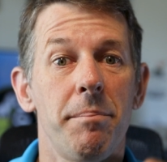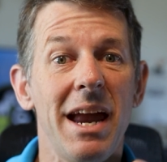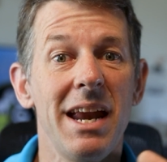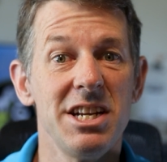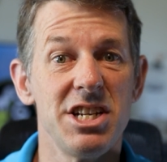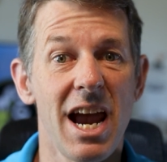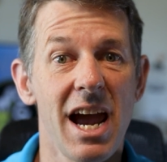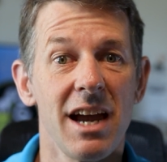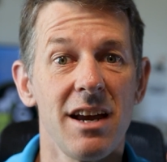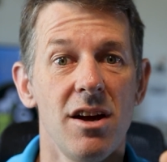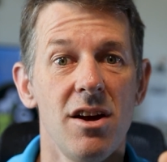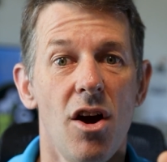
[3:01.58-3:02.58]

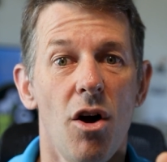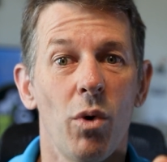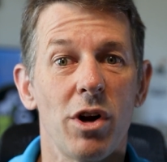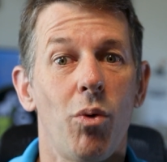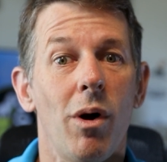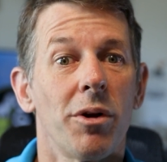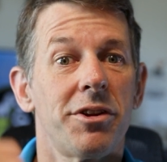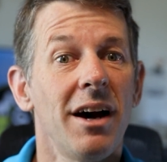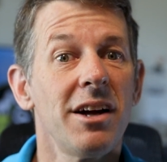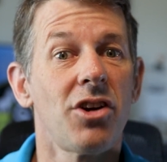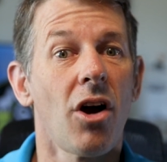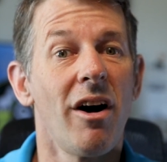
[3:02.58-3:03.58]
PDGA, which we will
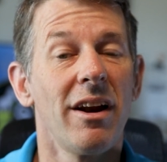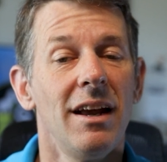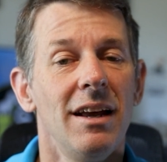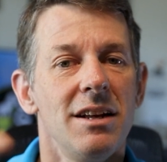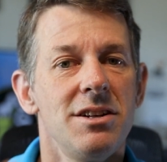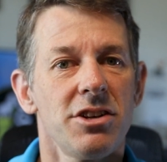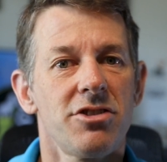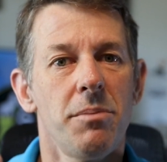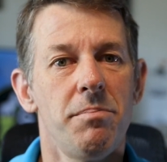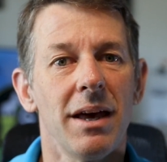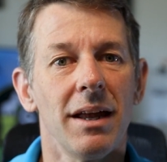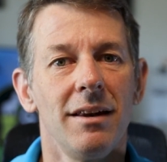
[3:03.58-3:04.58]
touch on just a
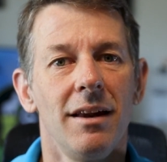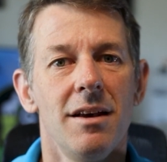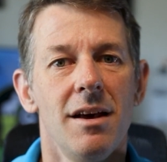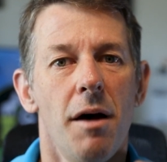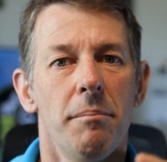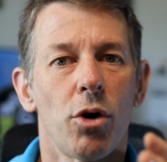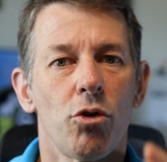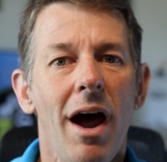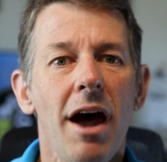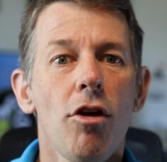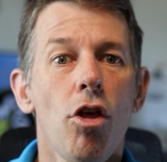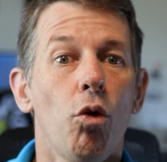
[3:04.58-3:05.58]
bit, but
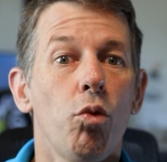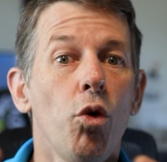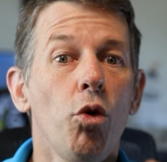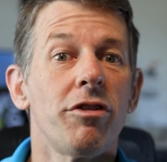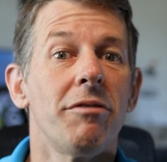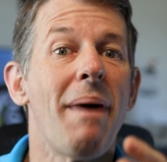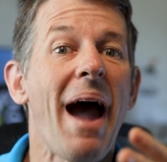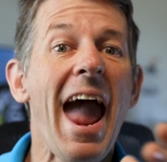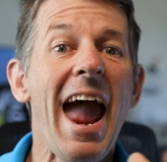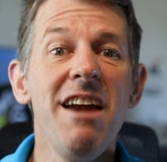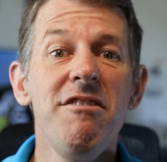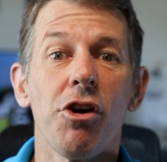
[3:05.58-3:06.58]
rather the rules of
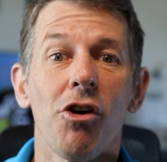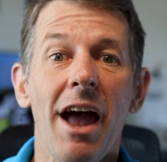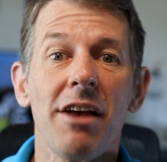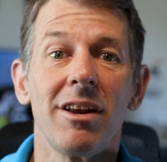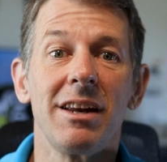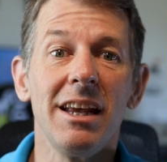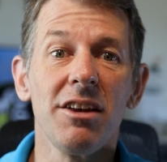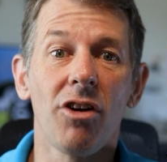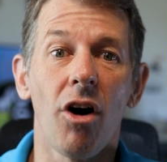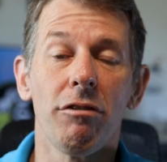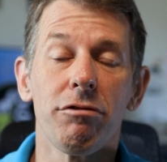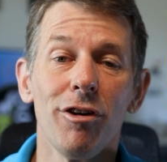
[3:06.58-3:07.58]
behavior as a disc
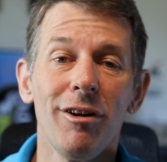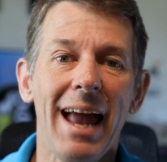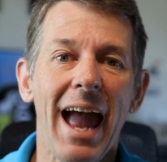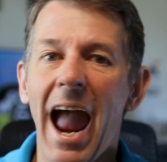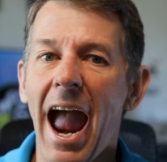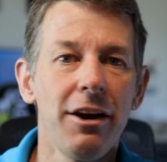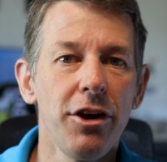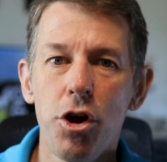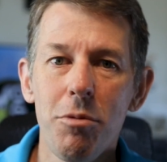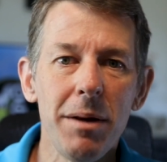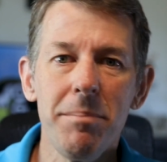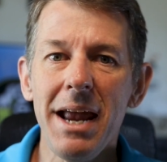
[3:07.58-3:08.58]
golfer and a
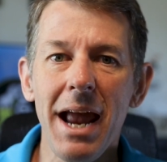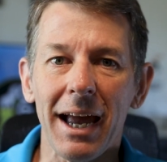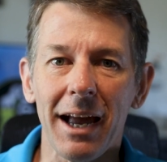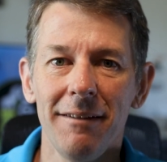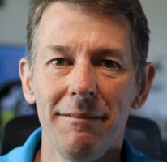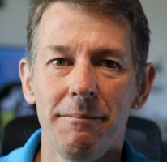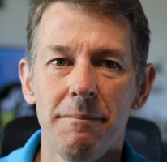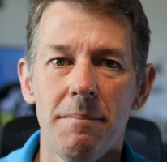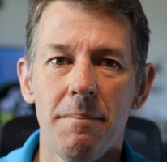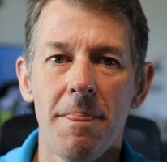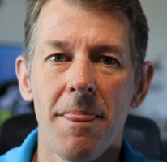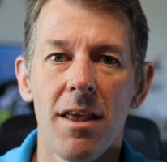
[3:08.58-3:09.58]
human being.
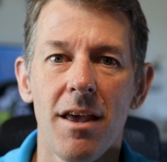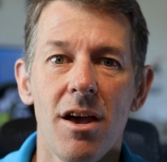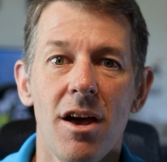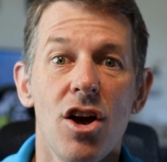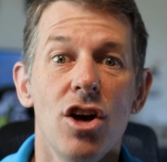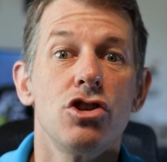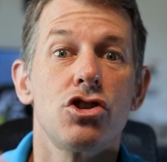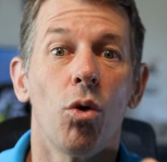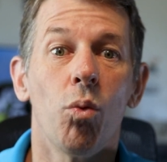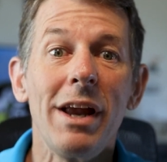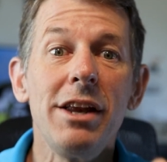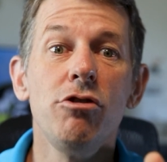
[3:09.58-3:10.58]
So
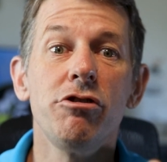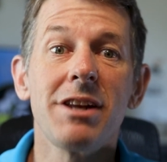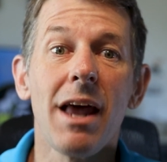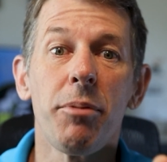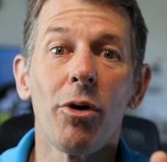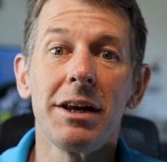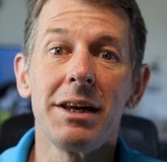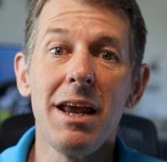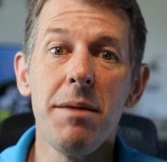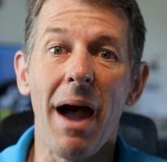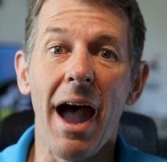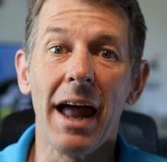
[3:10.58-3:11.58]
when you step on a
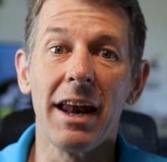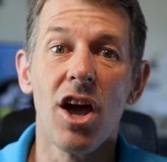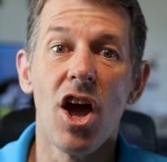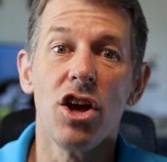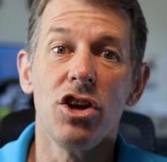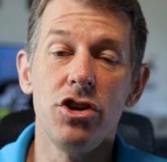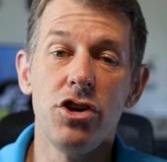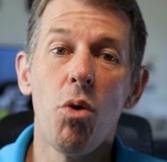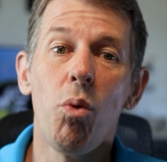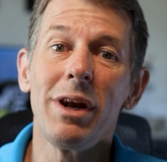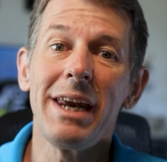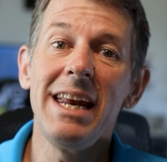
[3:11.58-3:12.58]
tee pad, you
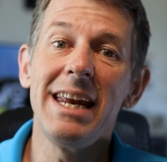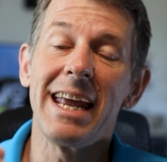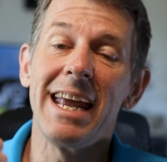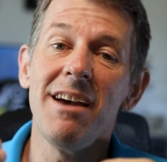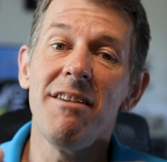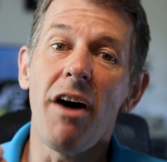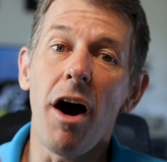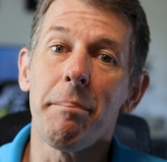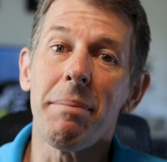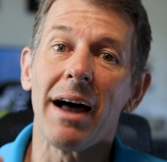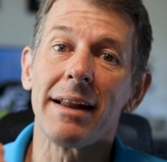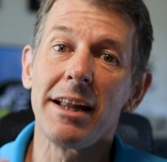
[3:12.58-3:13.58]
will need to give
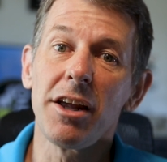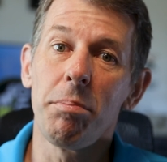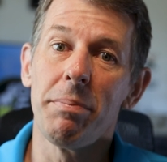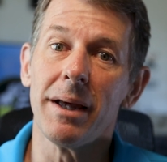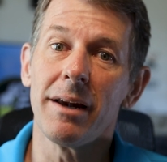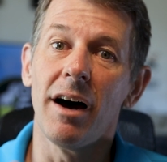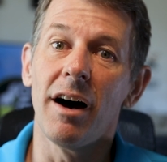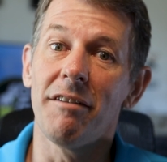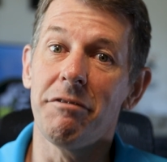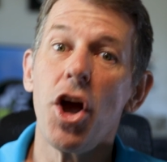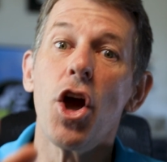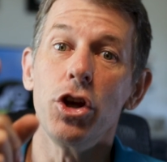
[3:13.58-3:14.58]
up a little bit
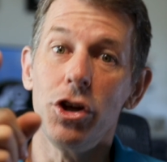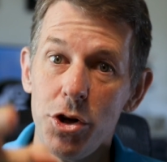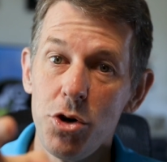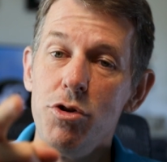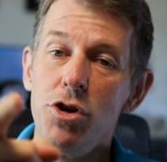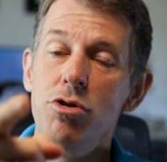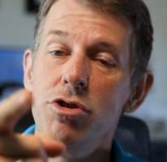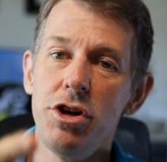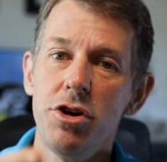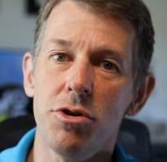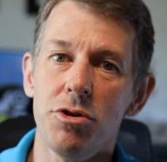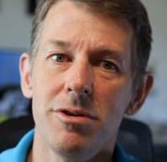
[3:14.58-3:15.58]
of you do
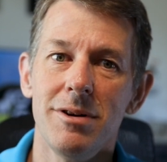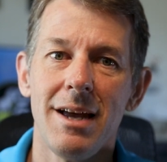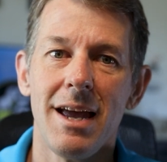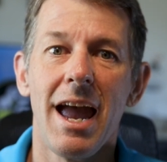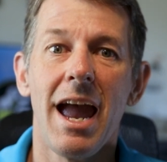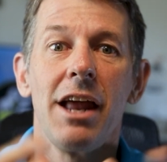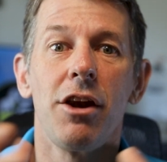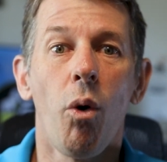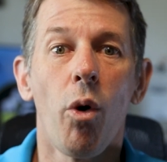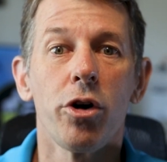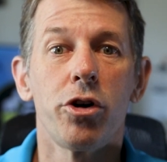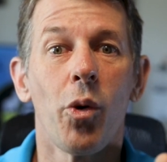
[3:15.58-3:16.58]
you in
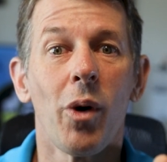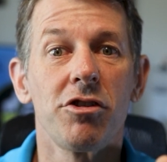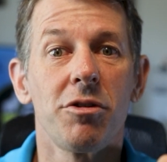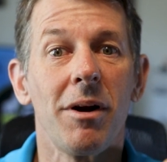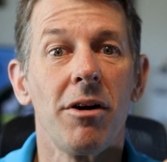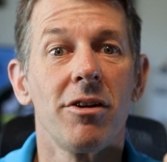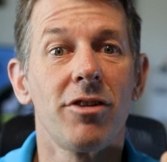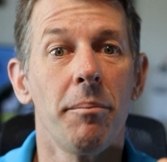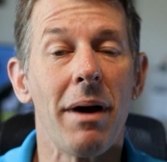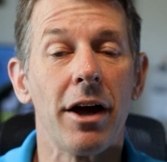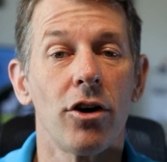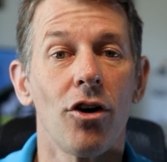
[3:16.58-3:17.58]
order to experience a
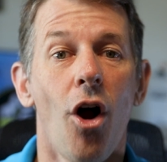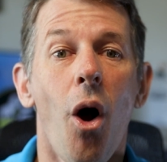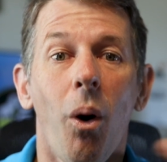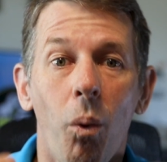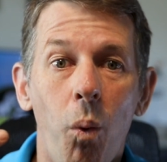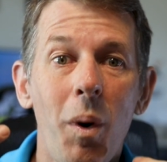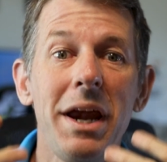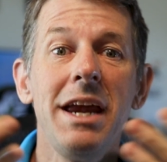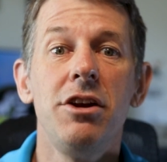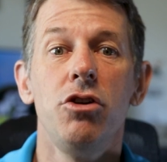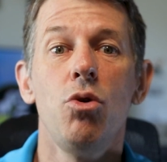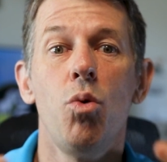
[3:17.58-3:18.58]
better we
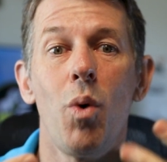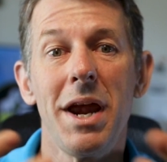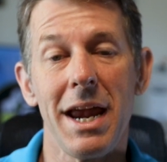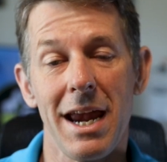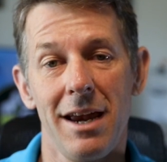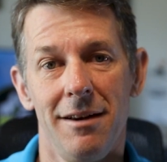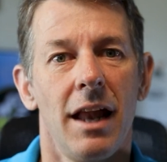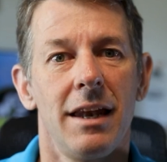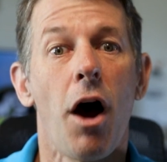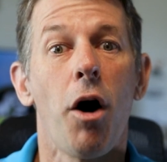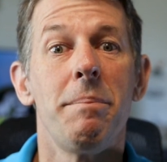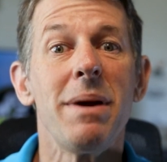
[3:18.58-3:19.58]
do we.
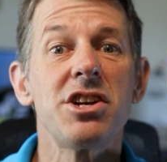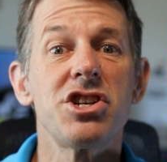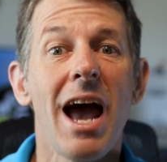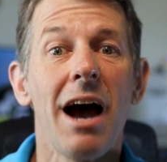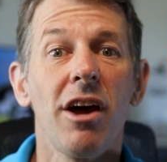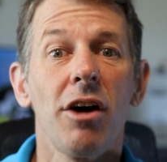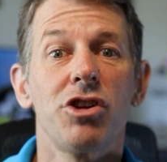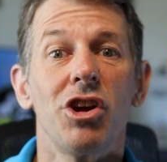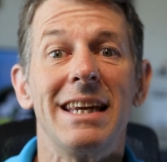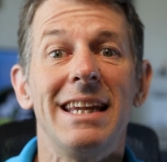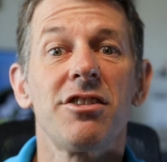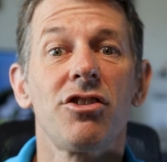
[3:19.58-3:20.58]
Now, a big shout out to
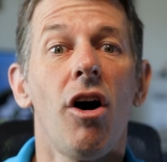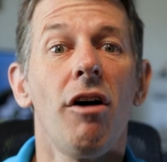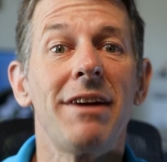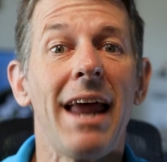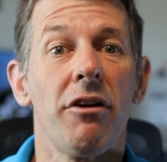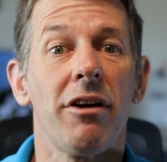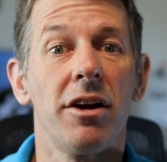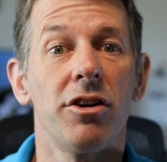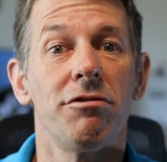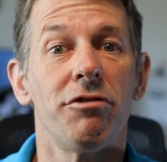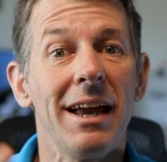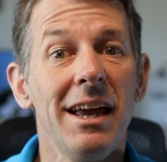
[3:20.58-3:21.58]
Disc Golf Down
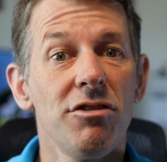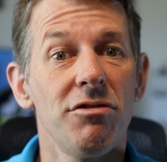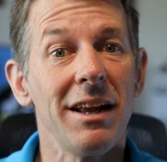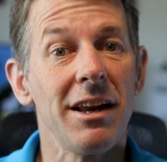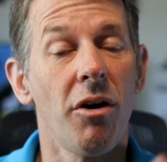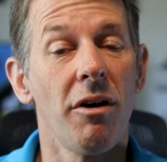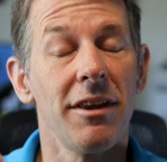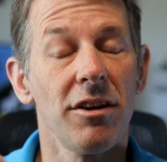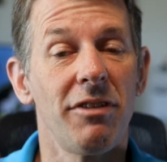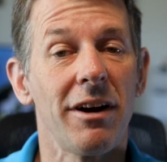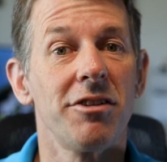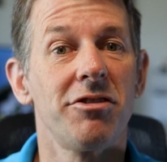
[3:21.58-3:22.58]
Under for his video on this
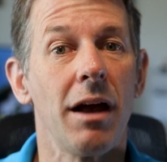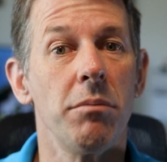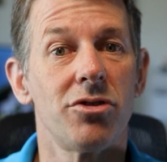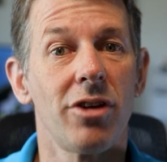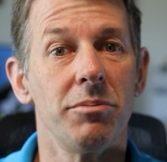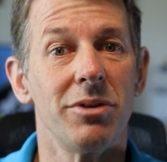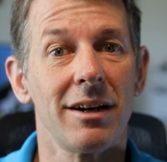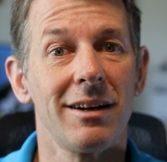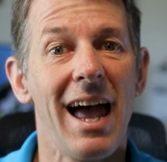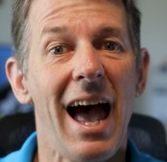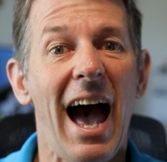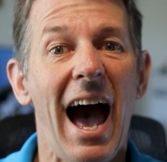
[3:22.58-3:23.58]
very same subject.
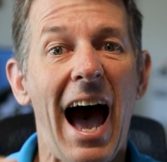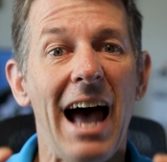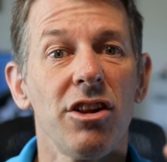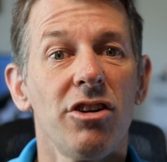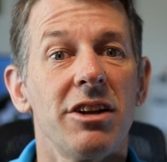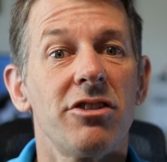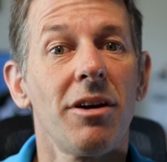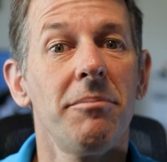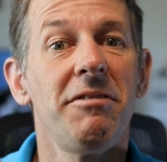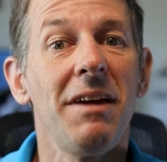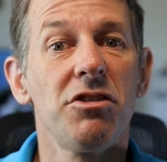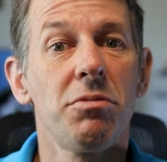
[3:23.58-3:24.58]
I looked at some
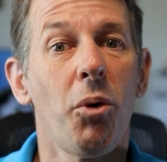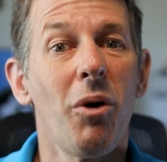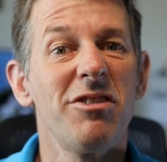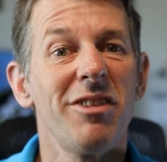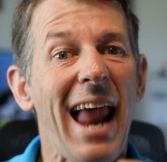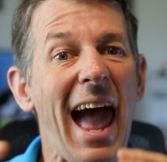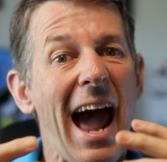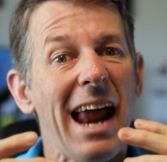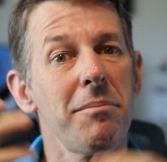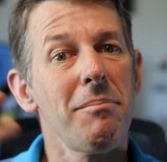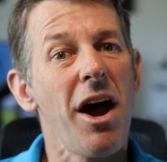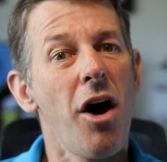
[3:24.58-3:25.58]
of his points and
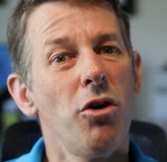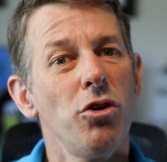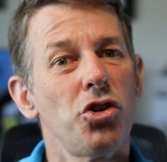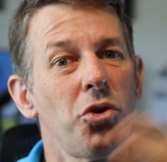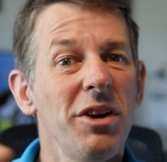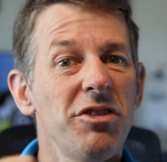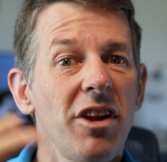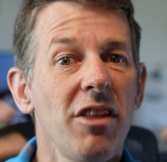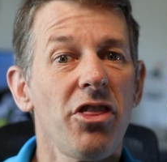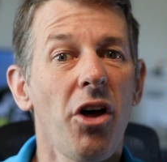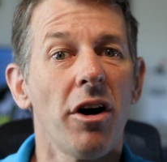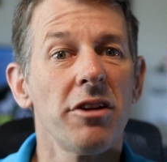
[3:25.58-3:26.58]
added my own twist
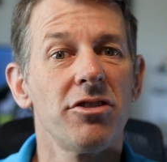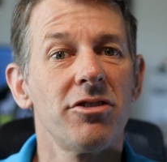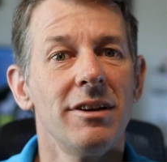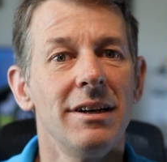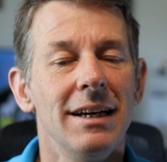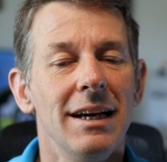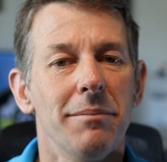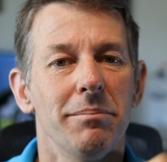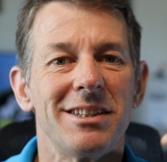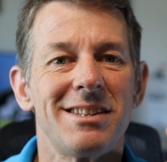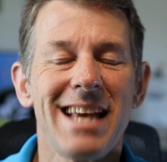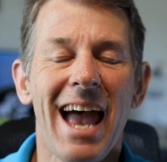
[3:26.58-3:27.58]
and thoughts,
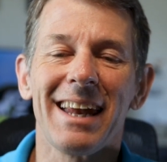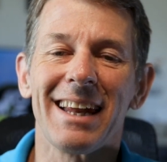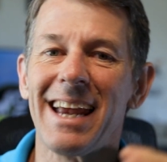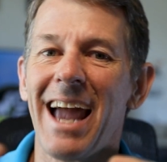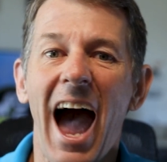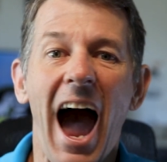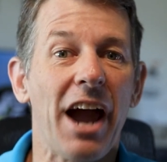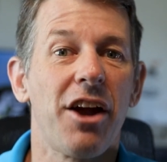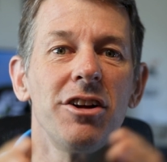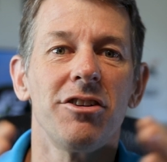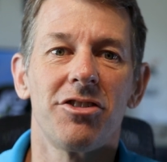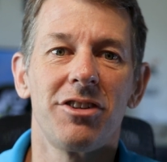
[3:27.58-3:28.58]
but sadly, I
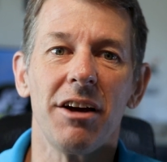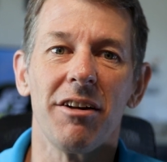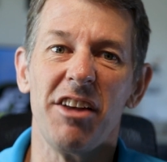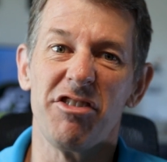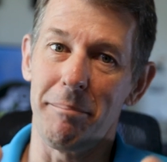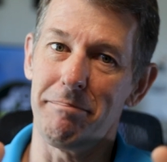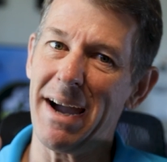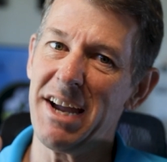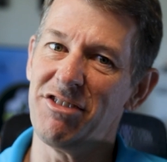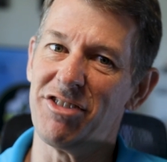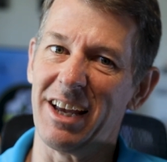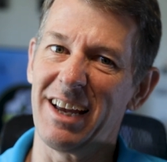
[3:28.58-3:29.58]
couldn't steal his
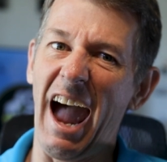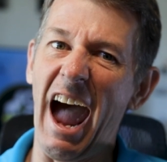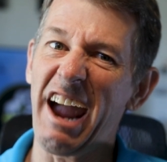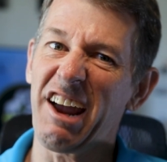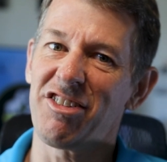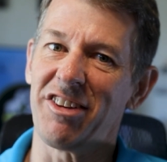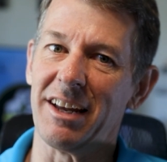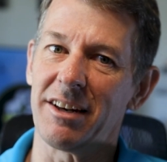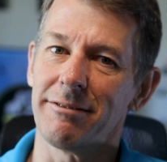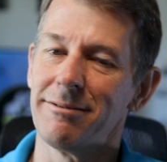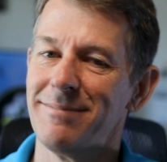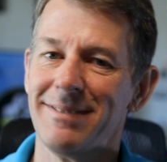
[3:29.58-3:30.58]
amazing
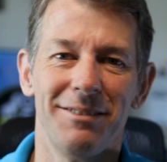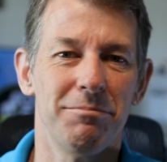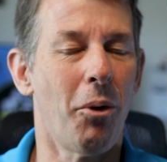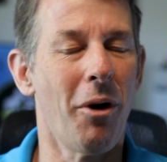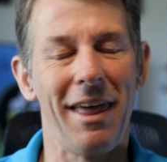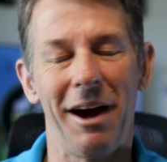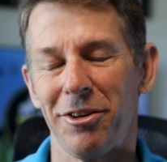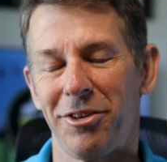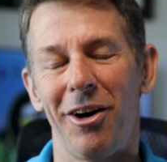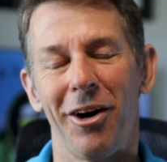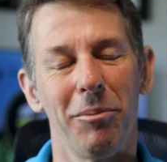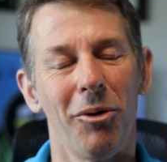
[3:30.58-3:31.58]
accent. Boy, that was
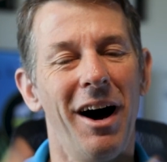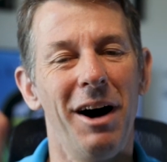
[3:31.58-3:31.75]
horrible.